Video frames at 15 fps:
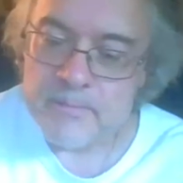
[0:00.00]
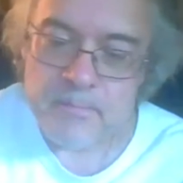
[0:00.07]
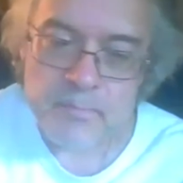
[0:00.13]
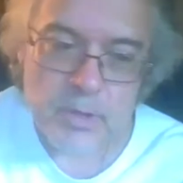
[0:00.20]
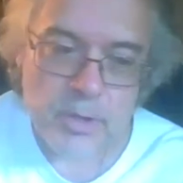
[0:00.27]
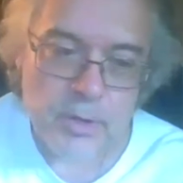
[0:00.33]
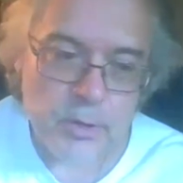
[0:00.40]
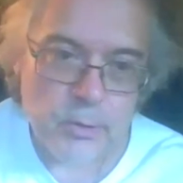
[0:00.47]
you
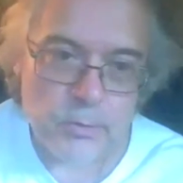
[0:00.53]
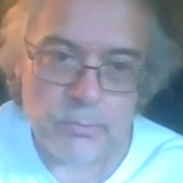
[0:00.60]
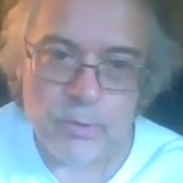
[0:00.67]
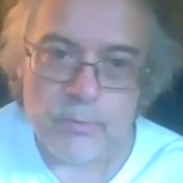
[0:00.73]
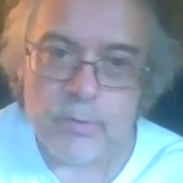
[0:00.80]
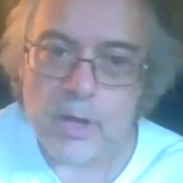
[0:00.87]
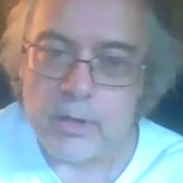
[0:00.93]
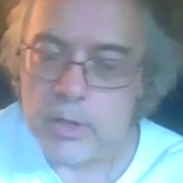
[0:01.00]
know, you've
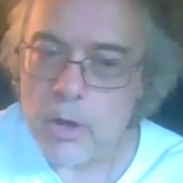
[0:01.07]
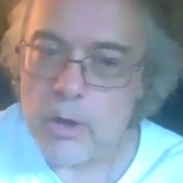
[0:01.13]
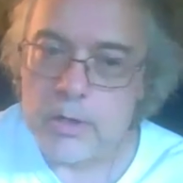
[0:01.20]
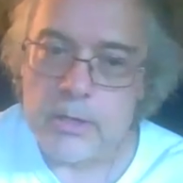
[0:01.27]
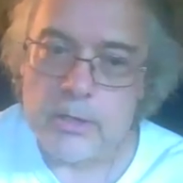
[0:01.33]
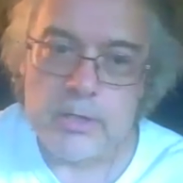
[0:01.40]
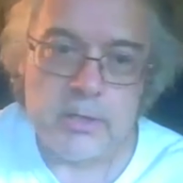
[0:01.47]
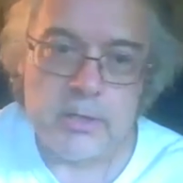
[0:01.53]
got talking
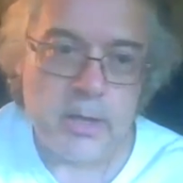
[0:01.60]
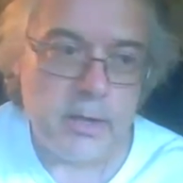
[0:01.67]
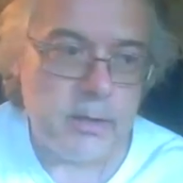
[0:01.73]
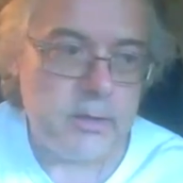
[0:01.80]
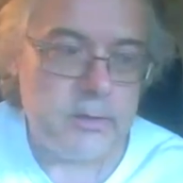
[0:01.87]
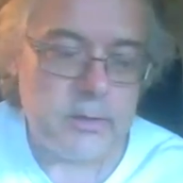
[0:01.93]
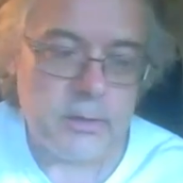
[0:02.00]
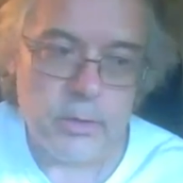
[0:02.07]

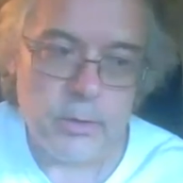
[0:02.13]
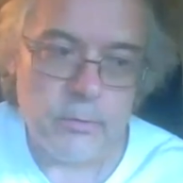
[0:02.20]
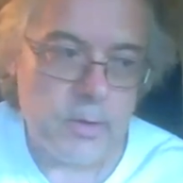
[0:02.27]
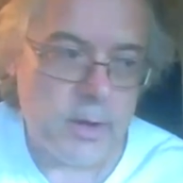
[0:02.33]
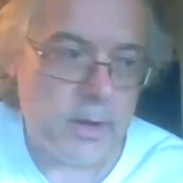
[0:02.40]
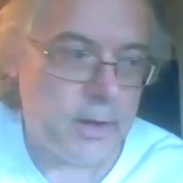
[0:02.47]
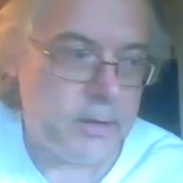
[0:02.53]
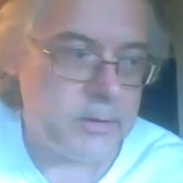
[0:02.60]
snakes and you've
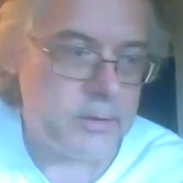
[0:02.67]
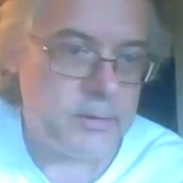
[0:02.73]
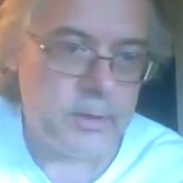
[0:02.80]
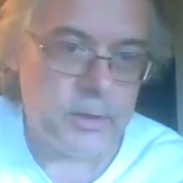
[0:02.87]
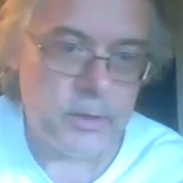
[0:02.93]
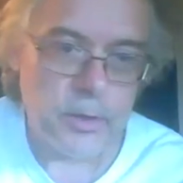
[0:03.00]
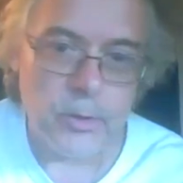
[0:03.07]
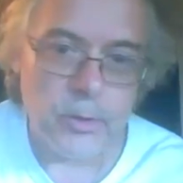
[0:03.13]
got, you
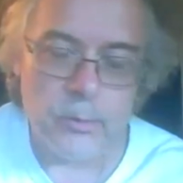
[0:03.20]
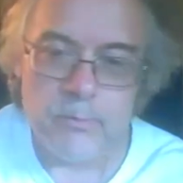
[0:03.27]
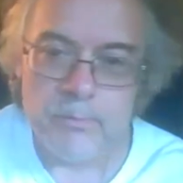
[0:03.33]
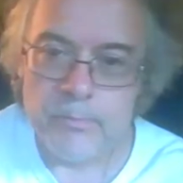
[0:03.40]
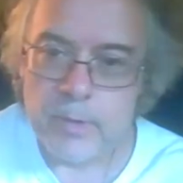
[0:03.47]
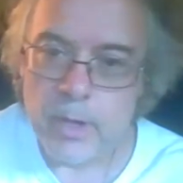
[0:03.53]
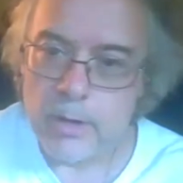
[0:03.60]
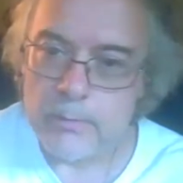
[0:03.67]
know,
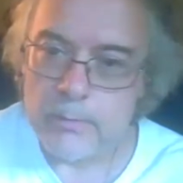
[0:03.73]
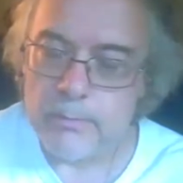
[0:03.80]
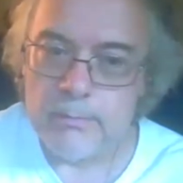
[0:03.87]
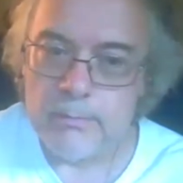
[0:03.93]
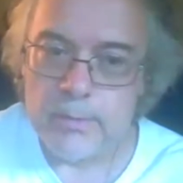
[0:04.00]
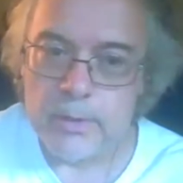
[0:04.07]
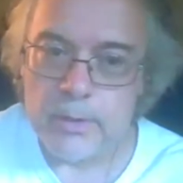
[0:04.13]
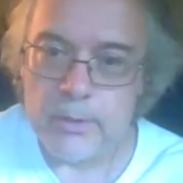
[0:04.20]
a,
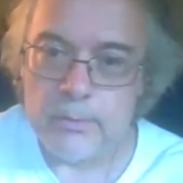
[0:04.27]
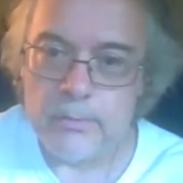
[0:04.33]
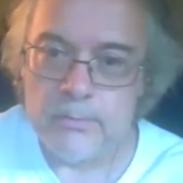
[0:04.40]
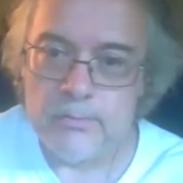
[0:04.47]
you know,